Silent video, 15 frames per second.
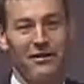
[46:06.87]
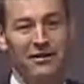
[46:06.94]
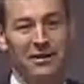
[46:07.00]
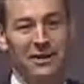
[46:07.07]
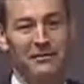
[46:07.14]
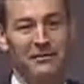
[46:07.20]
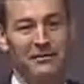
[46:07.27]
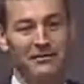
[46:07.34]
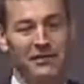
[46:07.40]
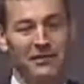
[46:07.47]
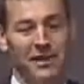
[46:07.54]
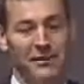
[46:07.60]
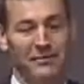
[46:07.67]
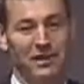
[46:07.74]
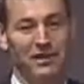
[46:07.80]
can we send
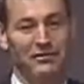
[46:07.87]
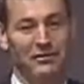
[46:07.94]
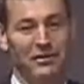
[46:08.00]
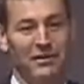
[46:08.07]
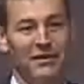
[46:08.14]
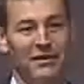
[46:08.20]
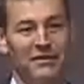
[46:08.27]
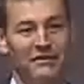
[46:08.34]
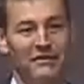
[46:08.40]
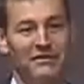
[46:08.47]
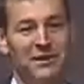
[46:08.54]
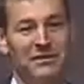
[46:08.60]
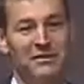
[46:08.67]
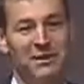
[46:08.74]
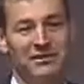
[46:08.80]
that patient, does
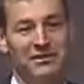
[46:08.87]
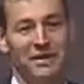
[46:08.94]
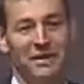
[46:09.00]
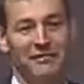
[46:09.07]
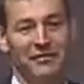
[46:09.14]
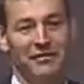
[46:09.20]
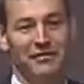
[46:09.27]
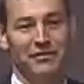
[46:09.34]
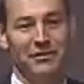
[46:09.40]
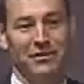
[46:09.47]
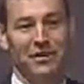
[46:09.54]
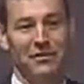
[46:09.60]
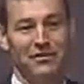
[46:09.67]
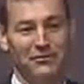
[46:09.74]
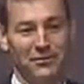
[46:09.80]
that patient have a
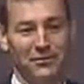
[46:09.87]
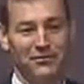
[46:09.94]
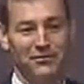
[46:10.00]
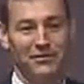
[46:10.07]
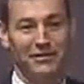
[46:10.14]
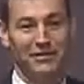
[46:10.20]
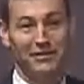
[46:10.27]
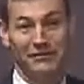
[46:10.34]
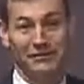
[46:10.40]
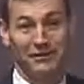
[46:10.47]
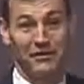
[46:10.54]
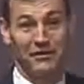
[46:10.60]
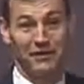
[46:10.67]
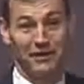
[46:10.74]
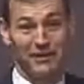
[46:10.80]
stenosis that needs to
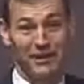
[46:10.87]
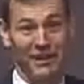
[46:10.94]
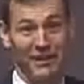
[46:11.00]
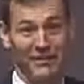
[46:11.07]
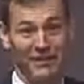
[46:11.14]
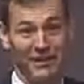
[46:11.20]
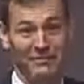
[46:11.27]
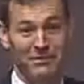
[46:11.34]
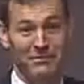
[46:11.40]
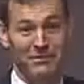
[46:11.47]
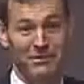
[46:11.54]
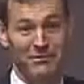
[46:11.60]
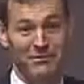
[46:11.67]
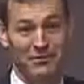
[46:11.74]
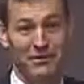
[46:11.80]
go to the cath lab and
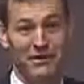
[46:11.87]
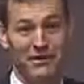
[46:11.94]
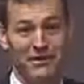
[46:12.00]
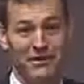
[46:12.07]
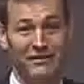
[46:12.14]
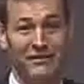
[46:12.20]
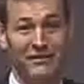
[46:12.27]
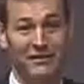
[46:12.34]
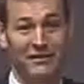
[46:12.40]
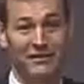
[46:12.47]
be treated?